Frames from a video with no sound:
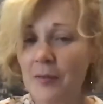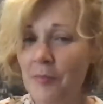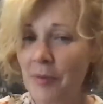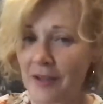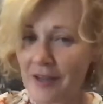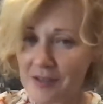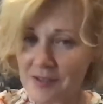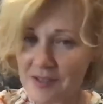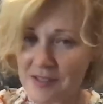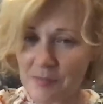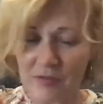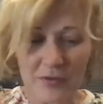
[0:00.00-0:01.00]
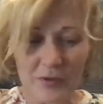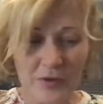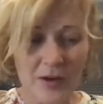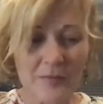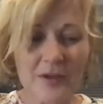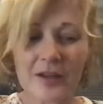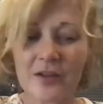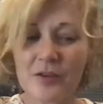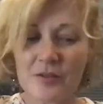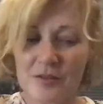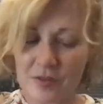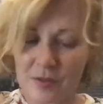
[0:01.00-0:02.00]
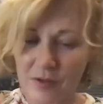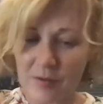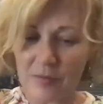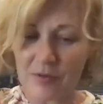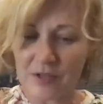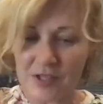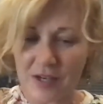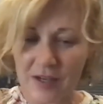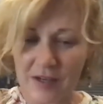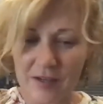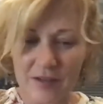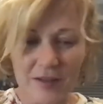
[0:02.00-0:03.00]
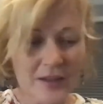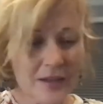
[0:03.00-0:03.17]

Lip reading: But as I said before, I'm getting used to appreciating